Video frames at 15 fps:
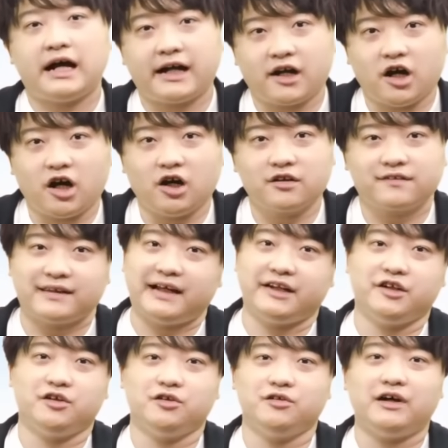Hello,
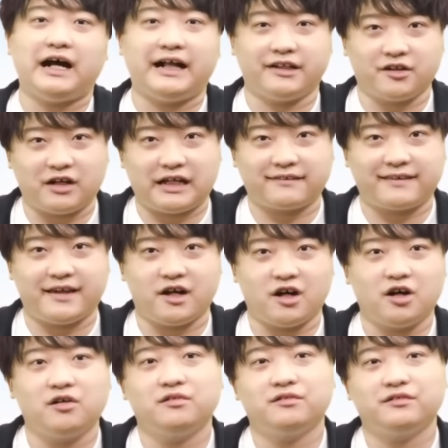salut.
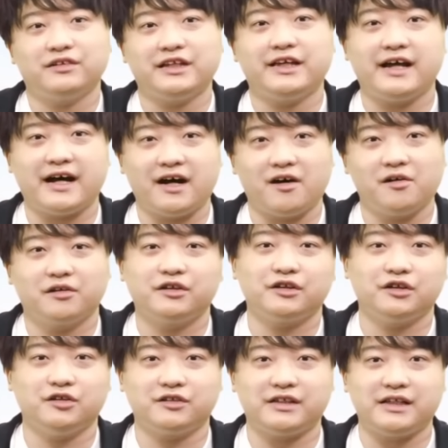Hello. Ni hao,
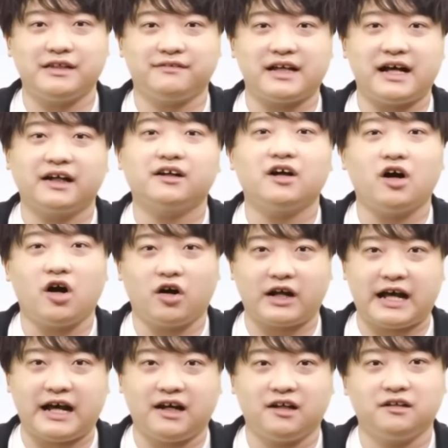guten tag,
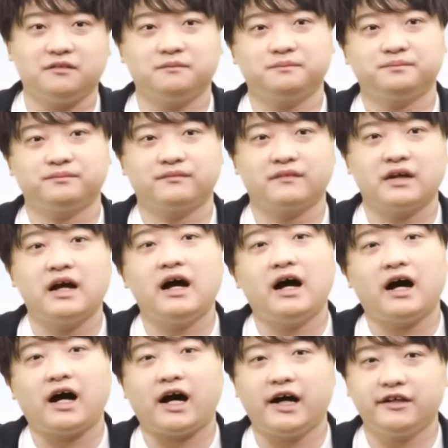ora.
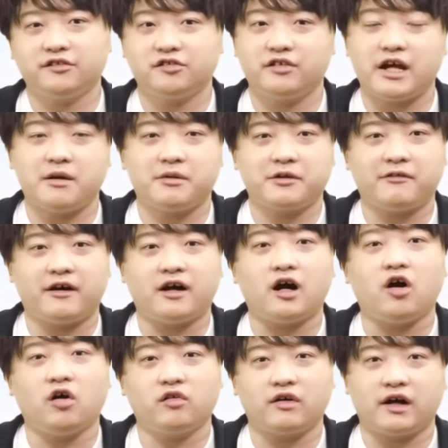Hi to everyone
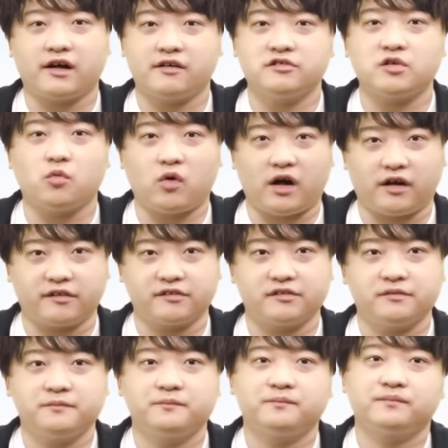all around the world.
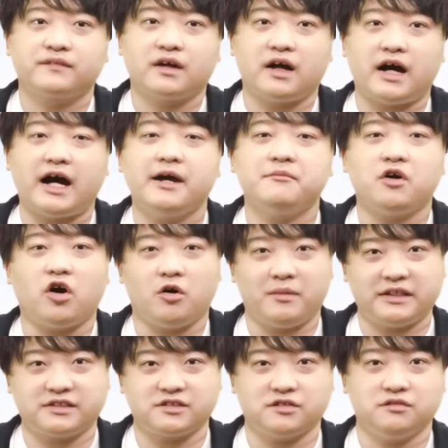I'm
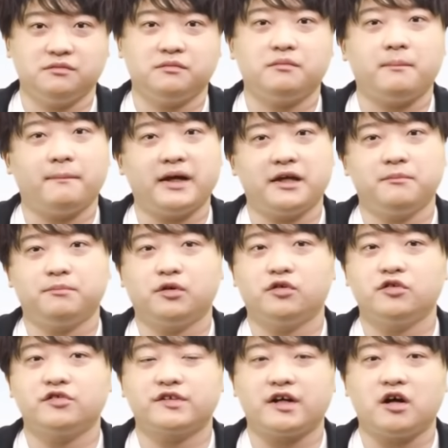Omatsu, main
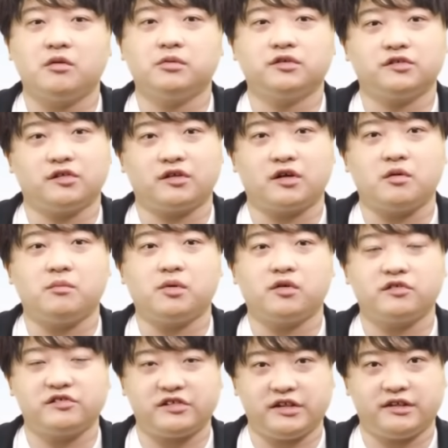producer of Dragon
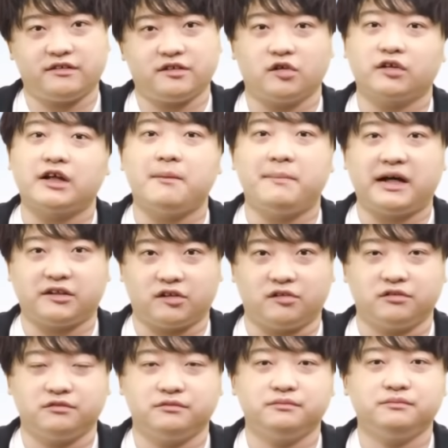Ball Z Dokkan Battle.